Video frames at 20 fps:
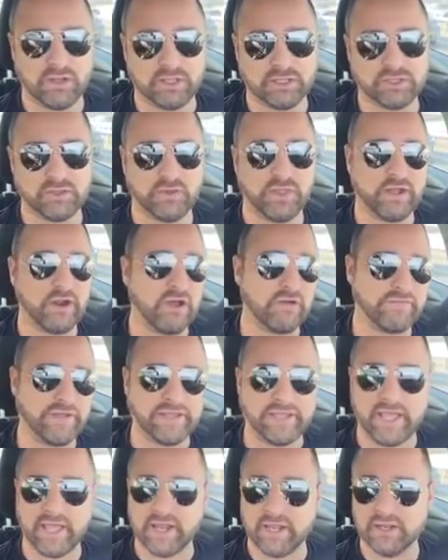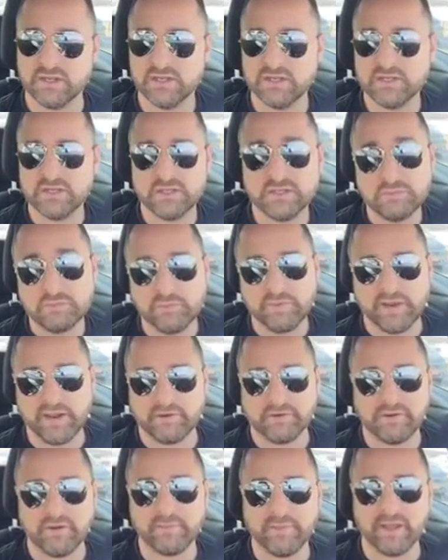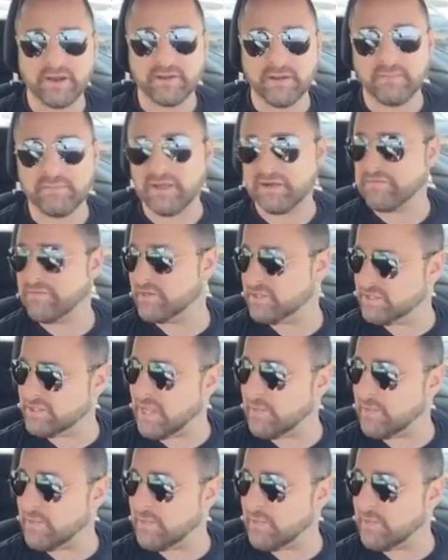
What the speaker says: Don't do that. You know what? You want to think you are?